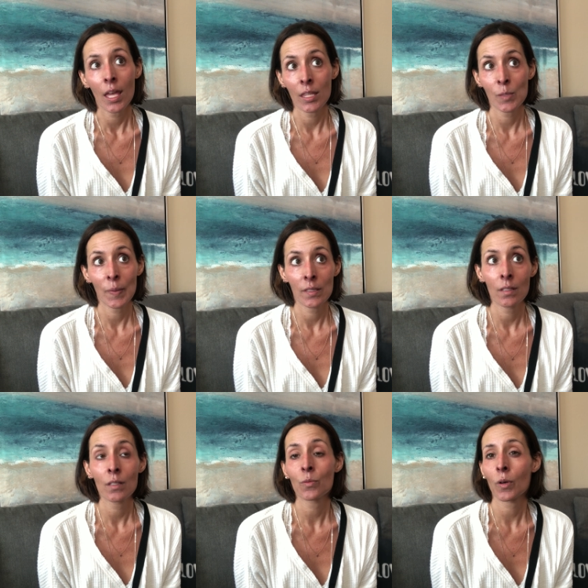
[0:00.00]
in this
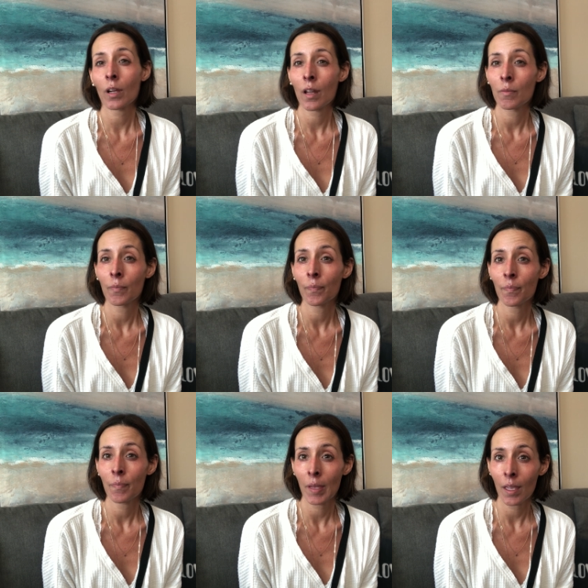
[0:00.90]
business, work on
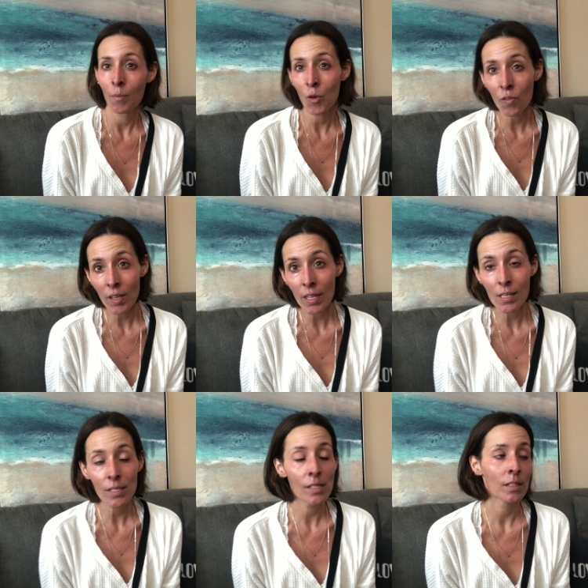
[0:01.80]
big
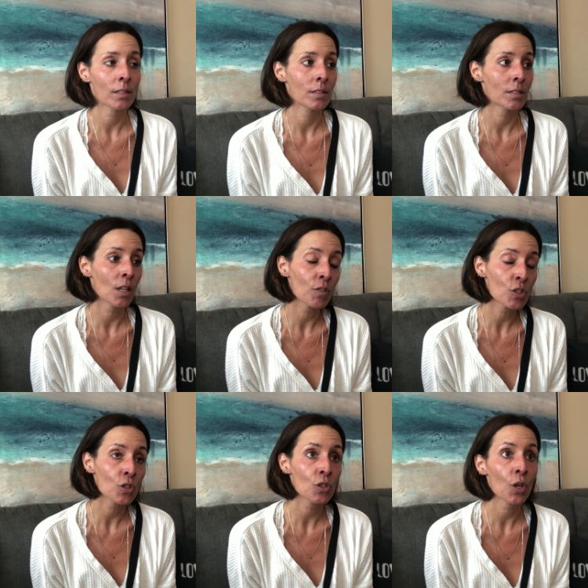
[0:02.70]
movies and
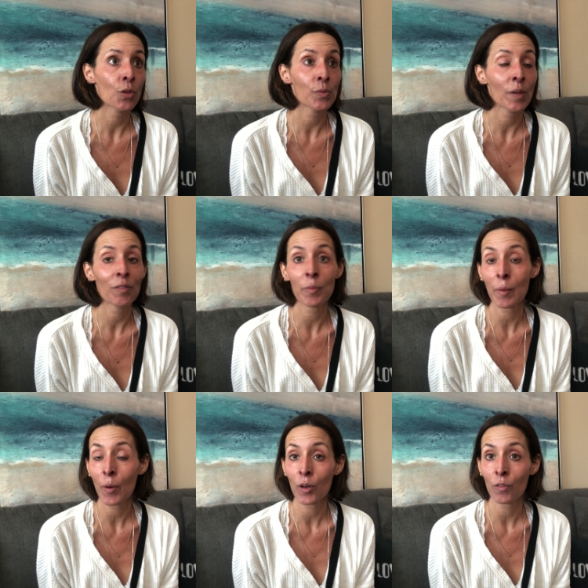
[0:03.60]
television shows, we have to be a
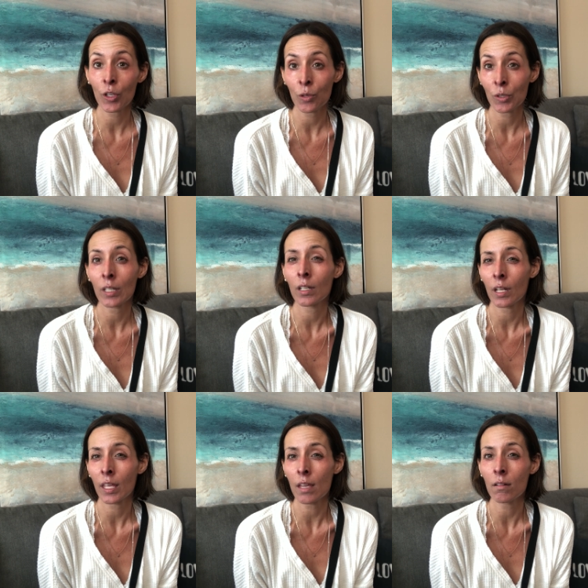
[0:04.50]
part of a union
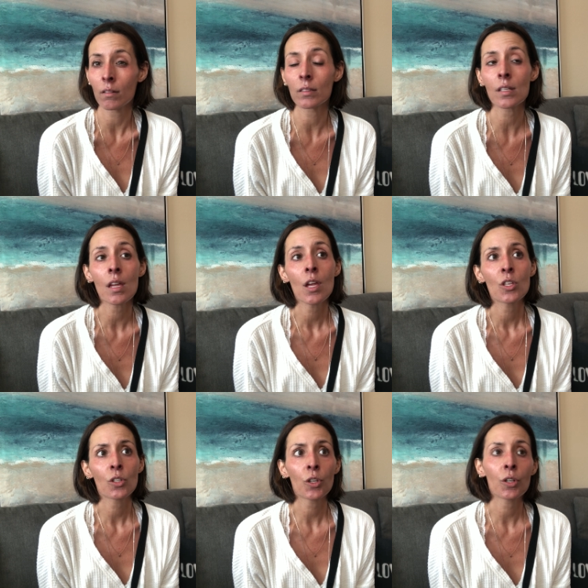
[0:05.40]
and a guild.
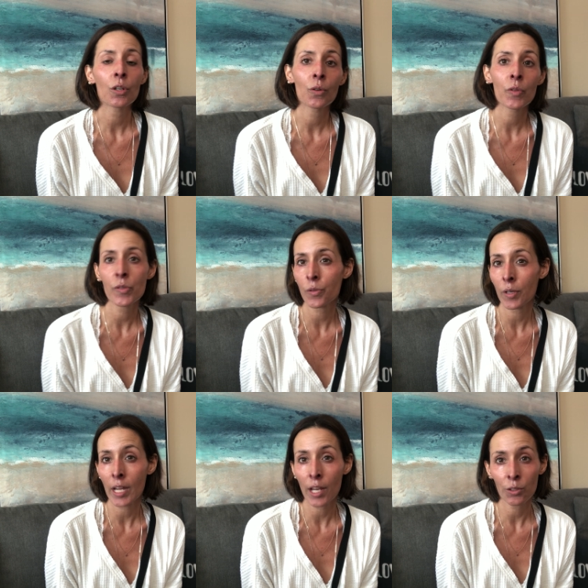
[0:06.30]
So, you know, the
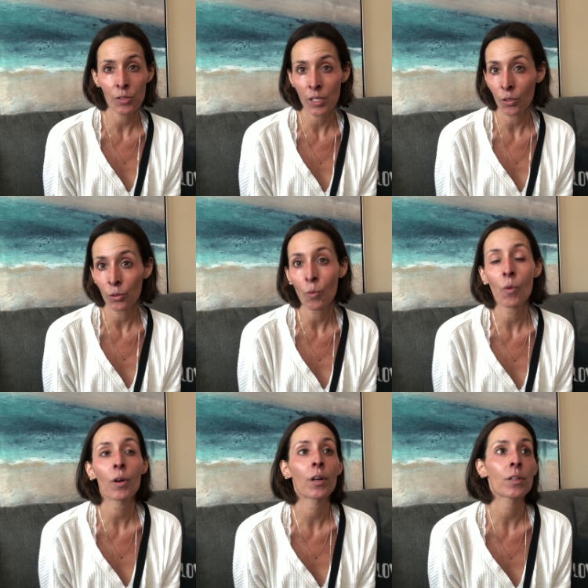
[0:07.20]
Screen Actors Guild
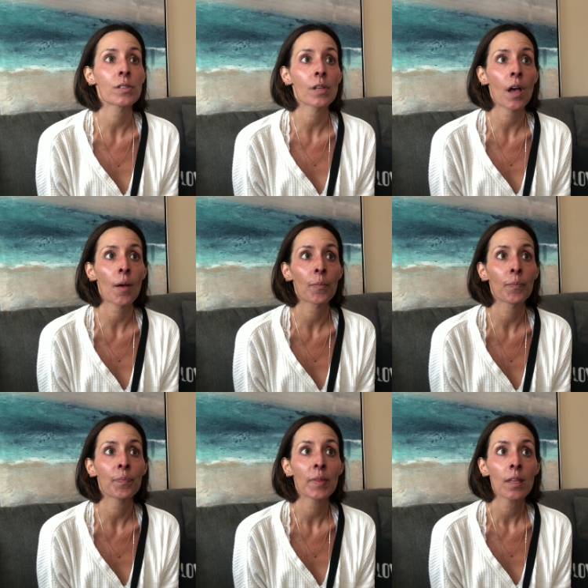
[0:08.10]
Awards um,